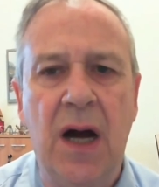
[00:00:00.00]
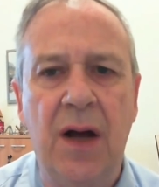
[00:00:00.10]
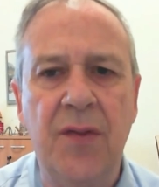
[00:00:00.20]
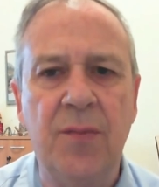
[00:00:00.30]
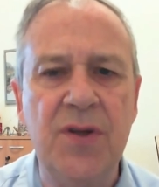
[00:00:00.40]

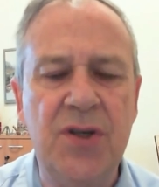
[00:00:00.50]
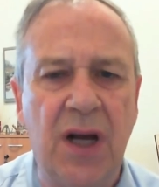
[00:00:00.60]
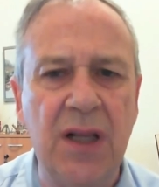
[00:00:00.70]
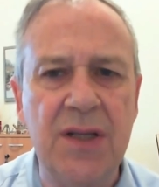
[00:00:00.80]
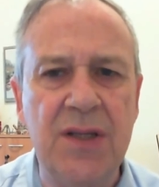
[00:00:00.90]
there was
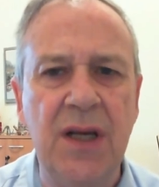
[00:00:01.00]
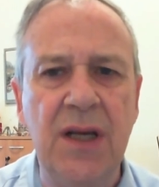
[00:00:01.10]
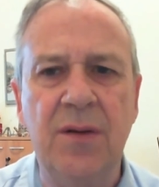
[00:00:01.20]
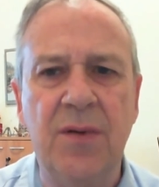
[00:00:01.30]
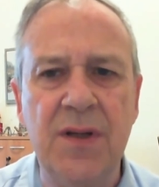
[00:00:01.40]
jealousy,
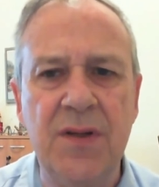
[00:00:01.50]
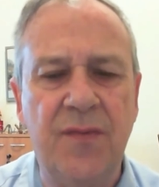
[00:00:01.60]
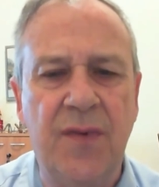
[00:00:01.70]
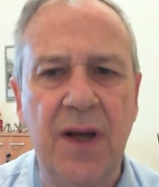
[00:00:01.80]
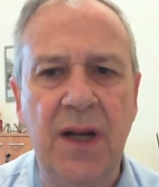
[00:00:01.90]
there was
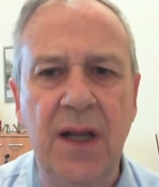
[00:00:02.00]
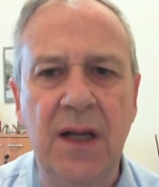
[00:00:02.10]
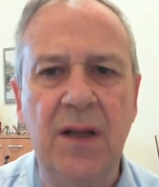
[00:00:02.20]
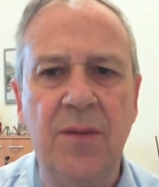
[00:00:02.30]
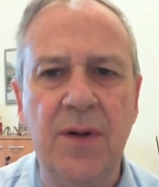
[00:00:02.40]

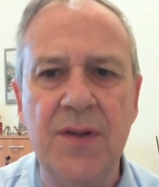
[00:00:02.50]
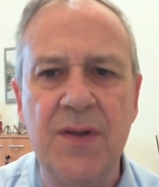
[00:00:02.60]
fighting, there was